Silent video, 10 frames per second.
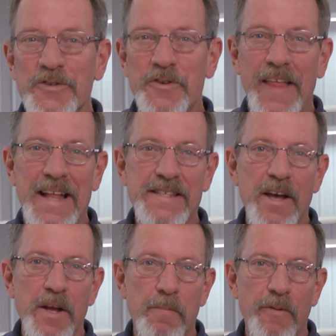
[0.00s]
So that's
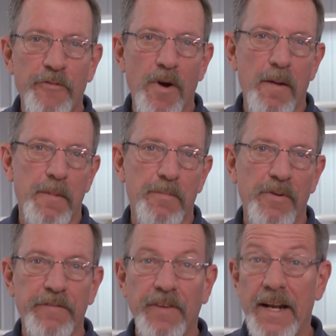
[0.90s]
how you perform a
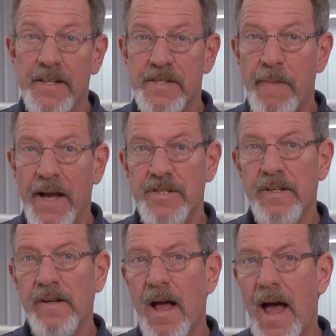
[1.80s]
pre-flight
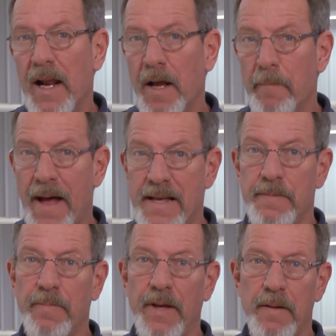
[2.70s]
inspection on a
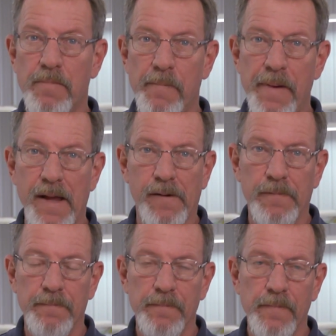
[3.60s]
composite bladed
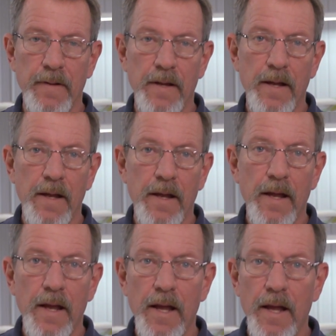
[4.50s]
propeller.
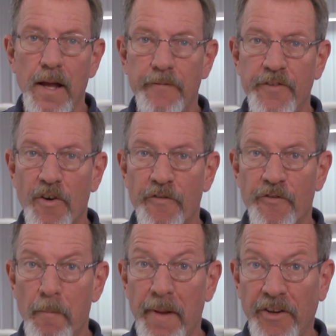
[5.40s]
If you're
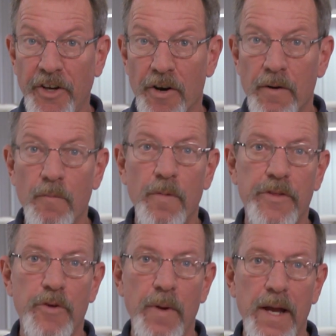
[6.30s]
familiar
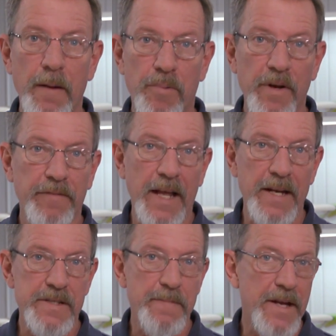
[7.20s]
with doing a pre-flight
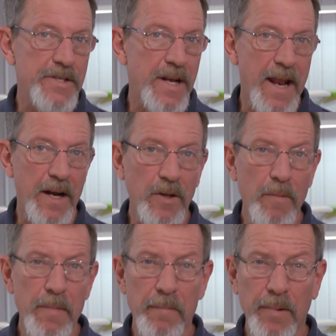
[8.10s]
inspection on an
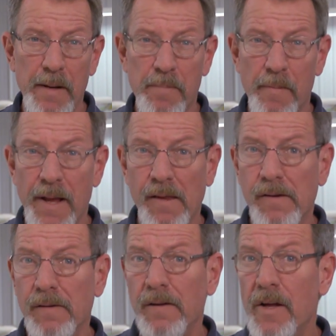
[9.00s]
aluminum blade
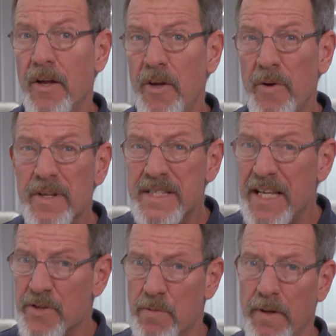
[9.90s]
propeller, you can
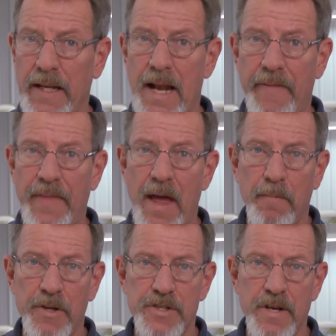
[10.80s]
see it's really not that
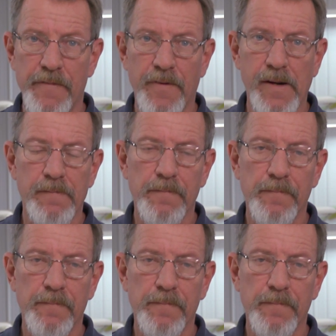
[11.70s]
much different.